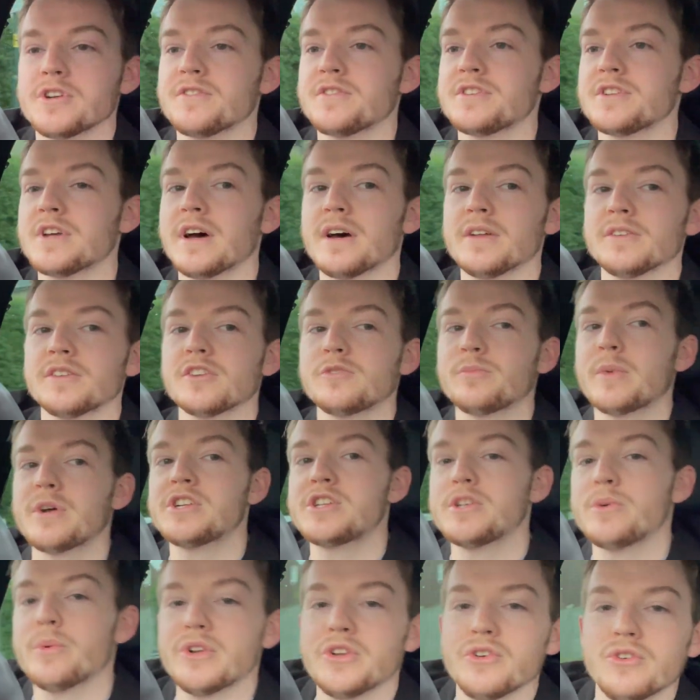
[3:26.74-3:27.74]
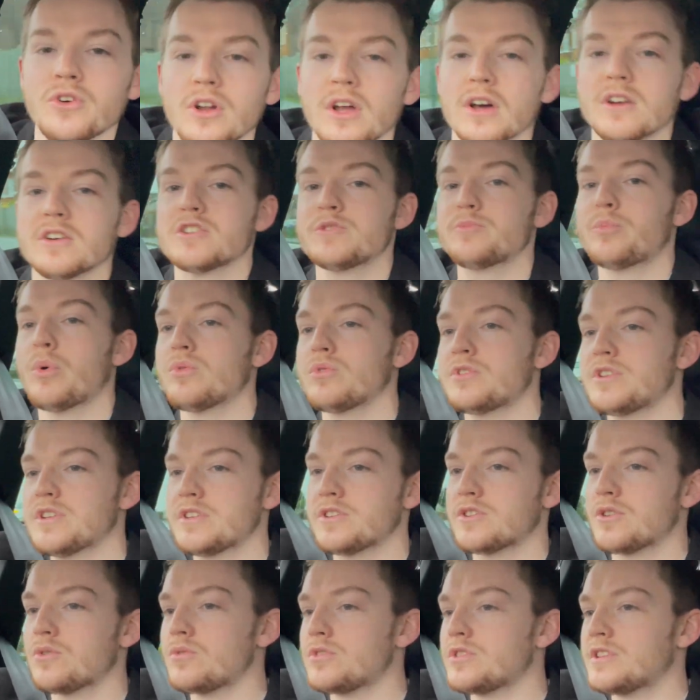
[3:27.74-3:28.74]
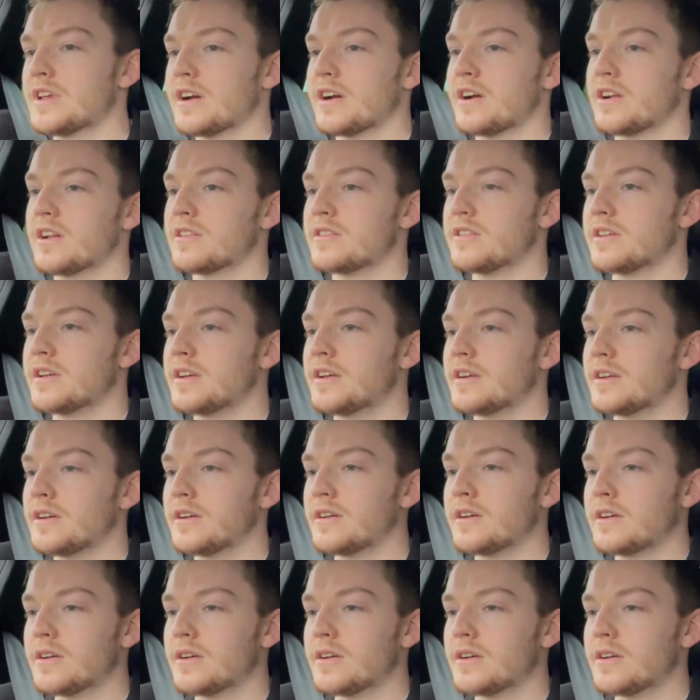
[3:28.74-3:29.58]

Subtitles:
sounds, especially when you've got like a sports exhaust, that kind of thing.